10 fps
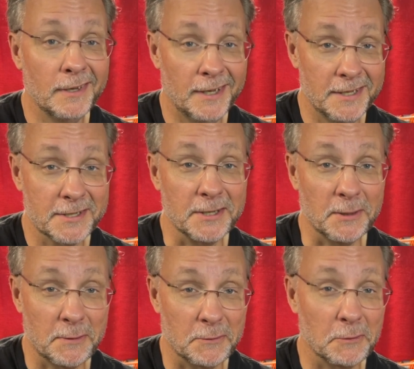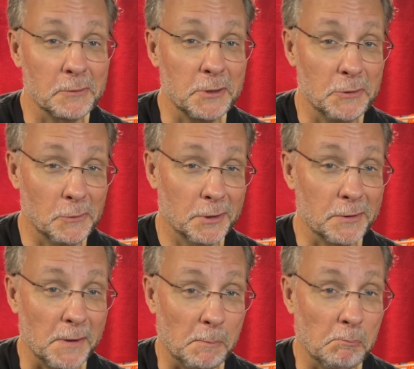He's gonna throw you under
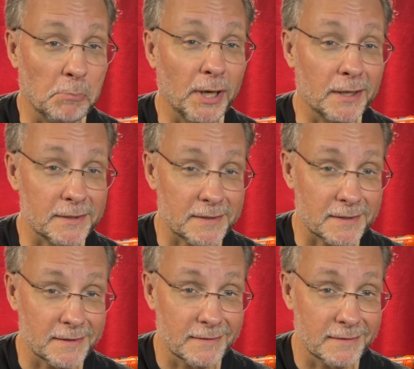the bus.